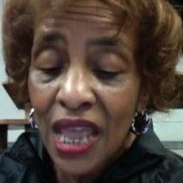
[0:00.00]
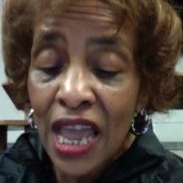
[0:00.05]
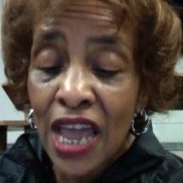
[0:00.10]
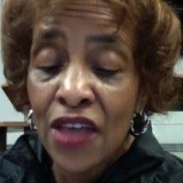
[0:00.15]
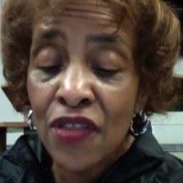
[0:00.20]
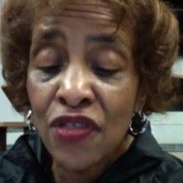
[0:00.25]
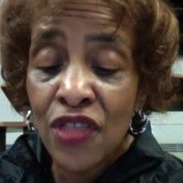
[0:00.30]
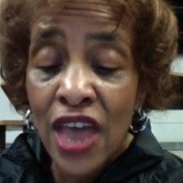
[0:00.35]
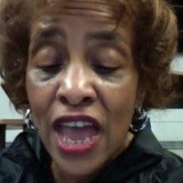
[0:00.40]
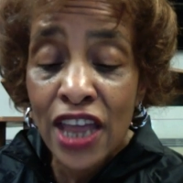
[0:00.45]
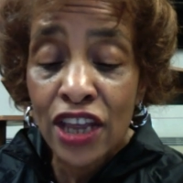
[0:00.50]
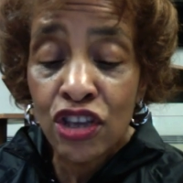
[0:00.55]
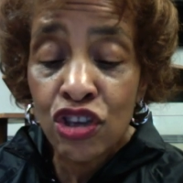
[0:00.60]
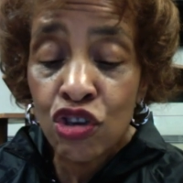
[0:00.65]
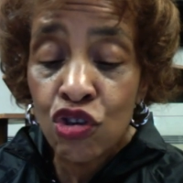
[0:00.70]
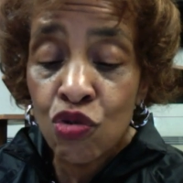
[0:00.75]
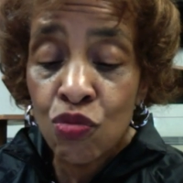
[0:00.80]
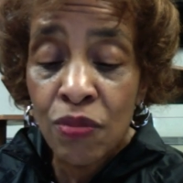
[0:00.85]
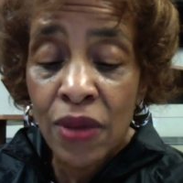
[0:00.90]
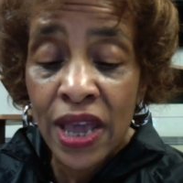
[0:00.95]
and that
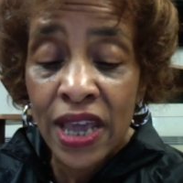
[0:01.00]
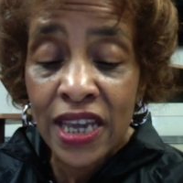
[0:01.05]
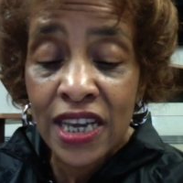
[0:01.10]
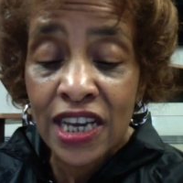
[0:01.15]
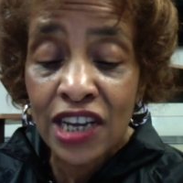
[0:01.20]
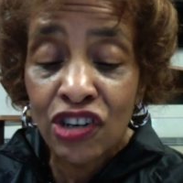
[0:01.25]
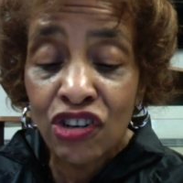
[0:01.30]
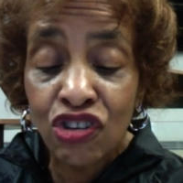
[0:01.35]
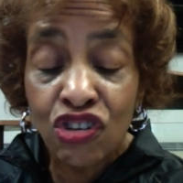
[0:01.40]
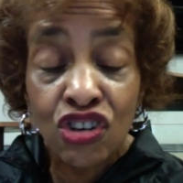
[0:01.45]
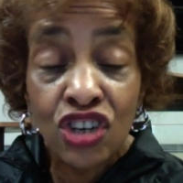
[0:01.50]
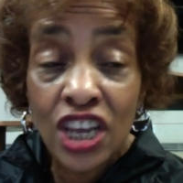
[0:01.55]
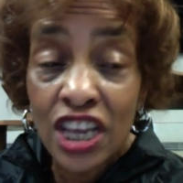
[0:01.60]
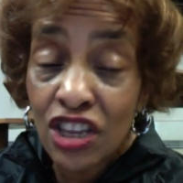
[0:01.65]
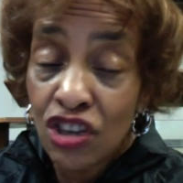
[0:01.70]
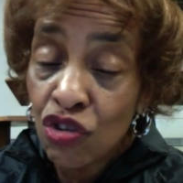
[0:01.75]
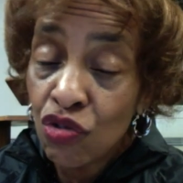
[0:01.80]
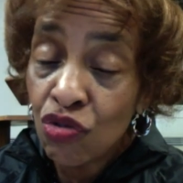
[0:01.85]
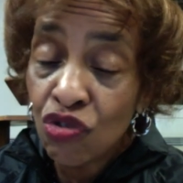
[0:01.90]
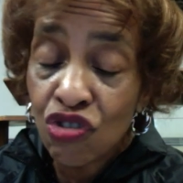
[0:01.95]
you may
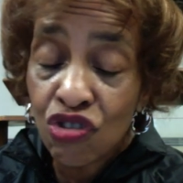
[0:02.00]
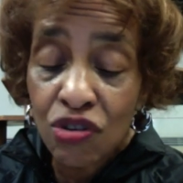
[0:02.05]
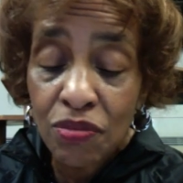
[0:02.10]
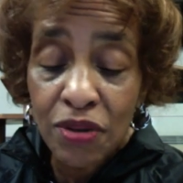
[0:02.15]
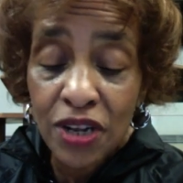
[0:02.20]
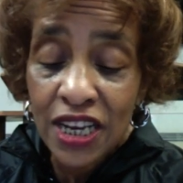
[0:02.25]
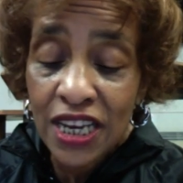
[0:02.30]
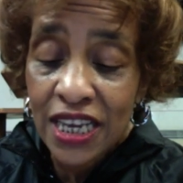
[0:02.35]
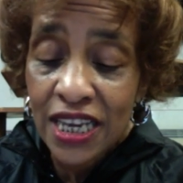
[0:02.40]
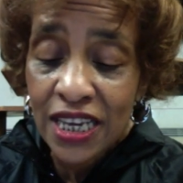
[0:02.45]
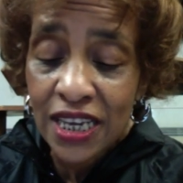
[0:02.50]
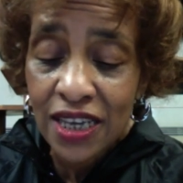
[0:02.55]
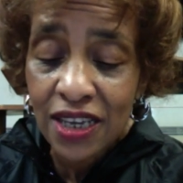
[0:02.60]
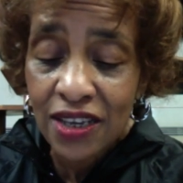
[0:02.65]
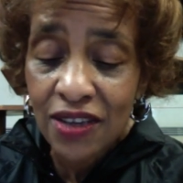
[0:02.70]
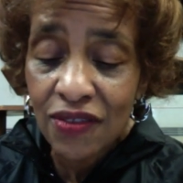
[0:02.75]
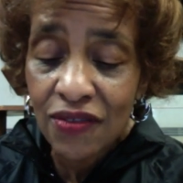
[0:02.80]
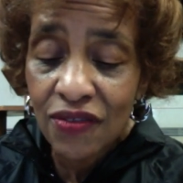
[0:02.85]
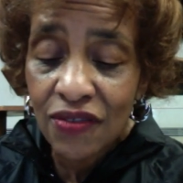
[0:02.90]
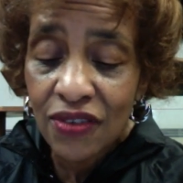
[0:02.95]
continue to
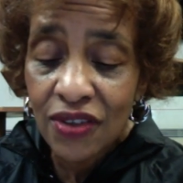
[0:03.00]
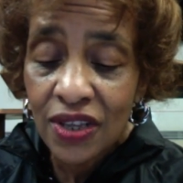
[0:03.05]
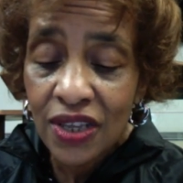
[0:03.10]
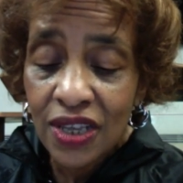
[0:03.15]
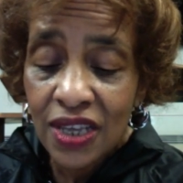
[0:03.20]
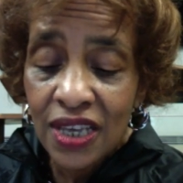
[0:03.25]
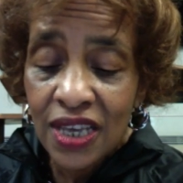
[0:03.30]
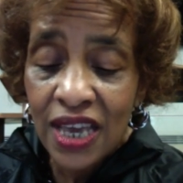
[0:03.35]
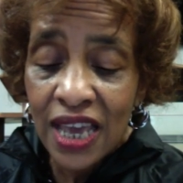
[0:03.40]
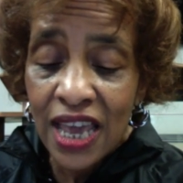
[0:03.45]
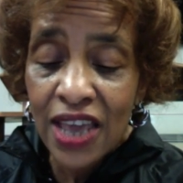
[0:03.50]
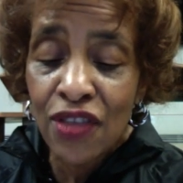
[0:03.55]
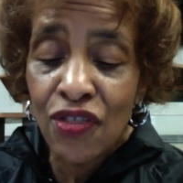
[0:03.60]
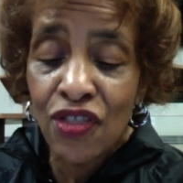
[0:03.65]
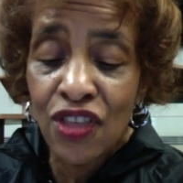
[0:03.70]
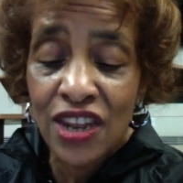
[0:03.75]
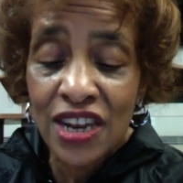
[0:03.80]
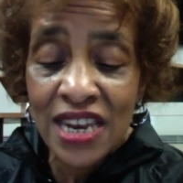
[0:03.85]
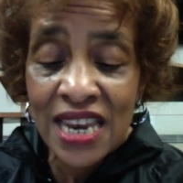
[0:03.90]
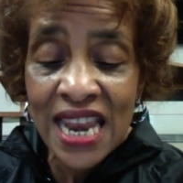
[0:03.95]
believe in
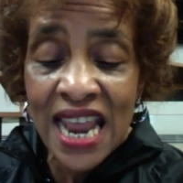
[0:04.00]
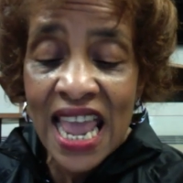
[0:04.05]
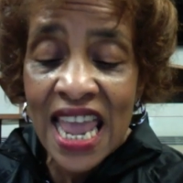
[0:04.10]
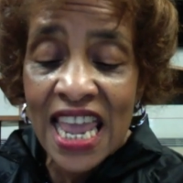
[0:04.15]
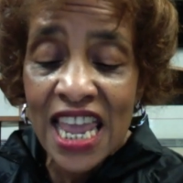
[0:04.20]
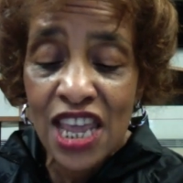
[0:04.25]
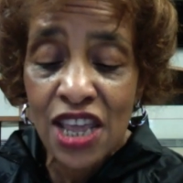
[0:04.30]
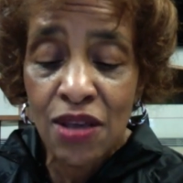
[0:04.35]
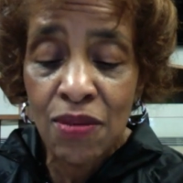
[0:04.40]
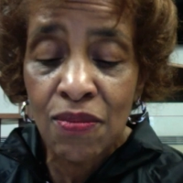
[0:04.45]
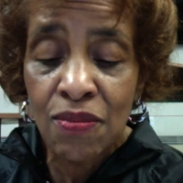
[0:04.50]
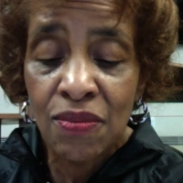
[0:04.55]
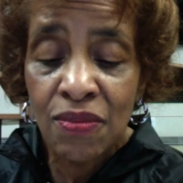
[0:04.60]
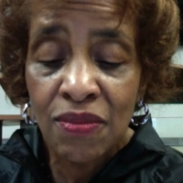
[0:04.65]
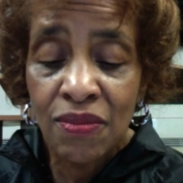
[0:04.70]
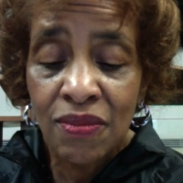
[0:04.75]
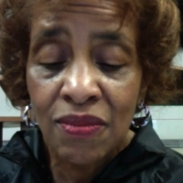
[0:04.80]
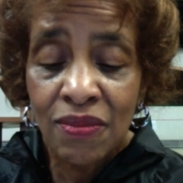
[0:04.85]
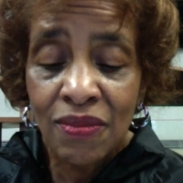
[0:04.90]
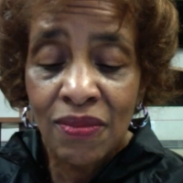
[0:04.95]
the name
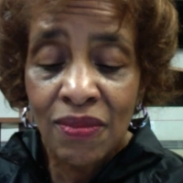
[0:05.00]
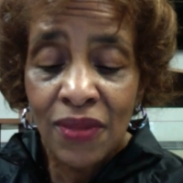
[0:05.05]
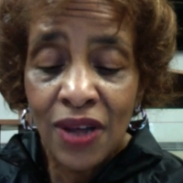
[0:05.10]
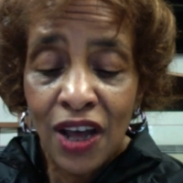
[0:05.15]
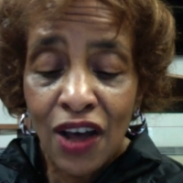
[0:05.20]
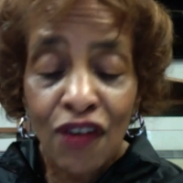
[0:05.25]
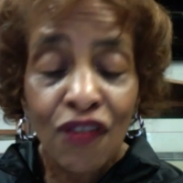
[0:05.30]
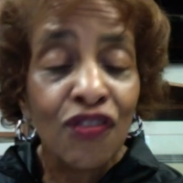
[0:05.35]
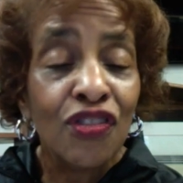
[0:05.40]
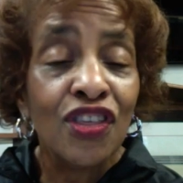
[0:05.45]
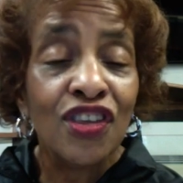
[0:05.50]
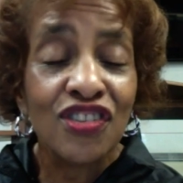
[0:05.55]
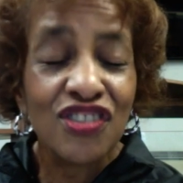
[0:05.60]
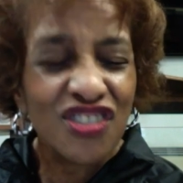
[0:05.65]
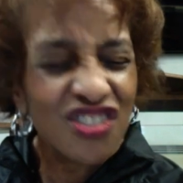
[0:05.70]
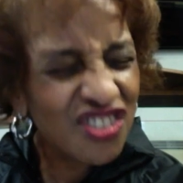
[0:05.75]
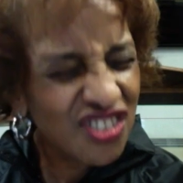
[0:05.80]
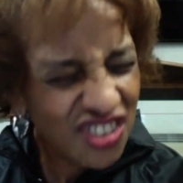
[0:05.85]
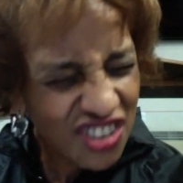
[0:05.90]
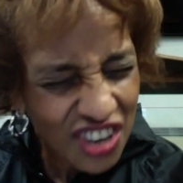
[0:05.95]
of the
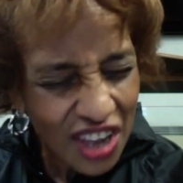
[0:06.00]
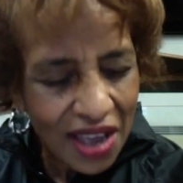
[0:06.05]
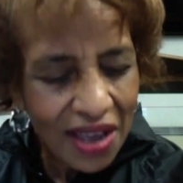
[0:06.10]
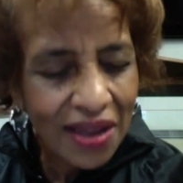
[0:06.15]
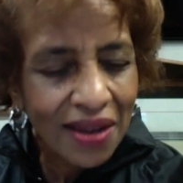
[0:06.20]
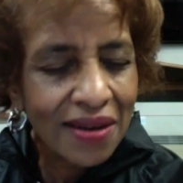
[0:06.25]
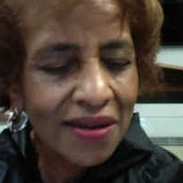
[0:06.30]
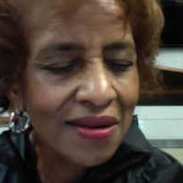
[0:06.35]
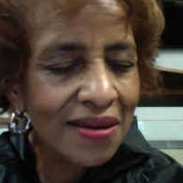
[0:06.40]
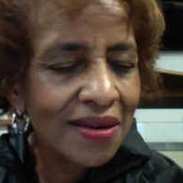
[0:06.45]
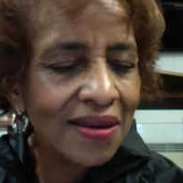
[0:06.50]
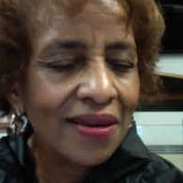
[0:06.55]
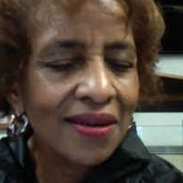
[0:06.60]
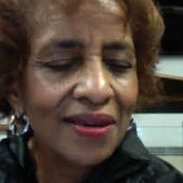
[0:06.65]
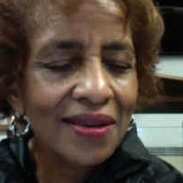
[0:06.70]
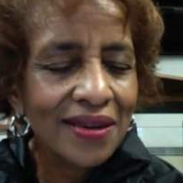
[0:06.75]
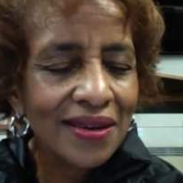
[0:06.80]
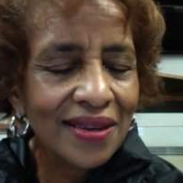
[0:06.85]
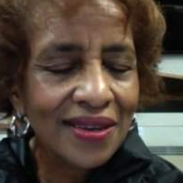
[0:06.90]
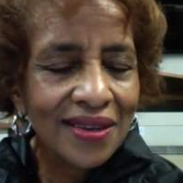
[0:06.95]
Son
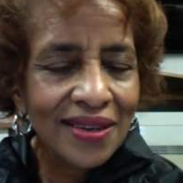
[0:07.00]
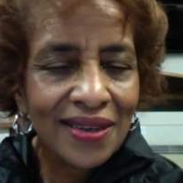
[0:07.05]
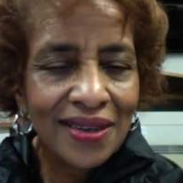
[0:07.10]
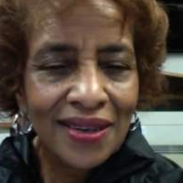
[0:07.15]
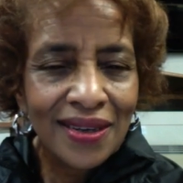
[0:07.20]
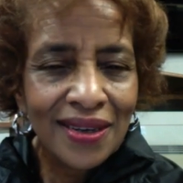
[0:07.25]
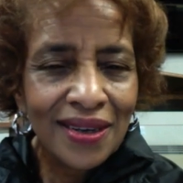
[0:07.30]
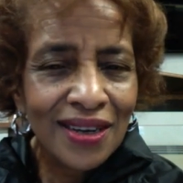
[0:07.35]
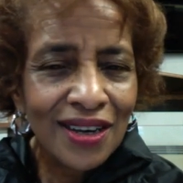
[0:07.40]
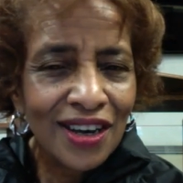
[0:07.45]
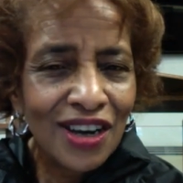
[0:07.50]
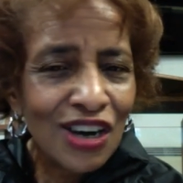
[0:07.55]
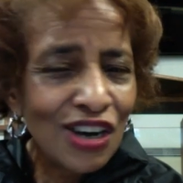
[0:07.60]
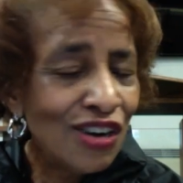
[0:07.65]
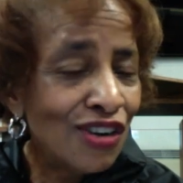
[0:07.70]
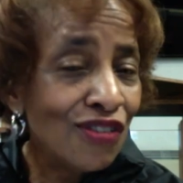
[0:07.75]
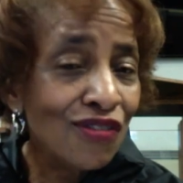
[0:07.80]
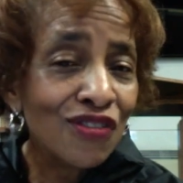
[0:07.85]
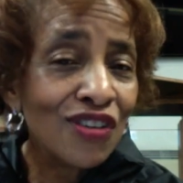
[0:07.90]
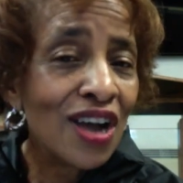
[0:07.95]

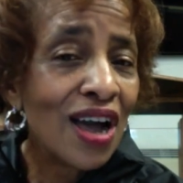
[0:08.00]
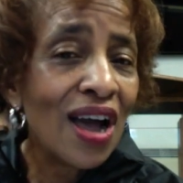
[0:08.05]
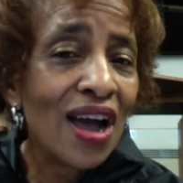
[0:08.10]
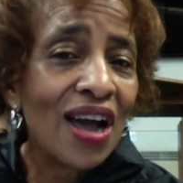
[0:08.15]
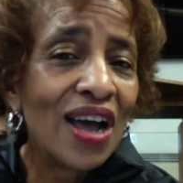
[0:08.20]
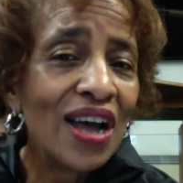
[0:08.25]
of God.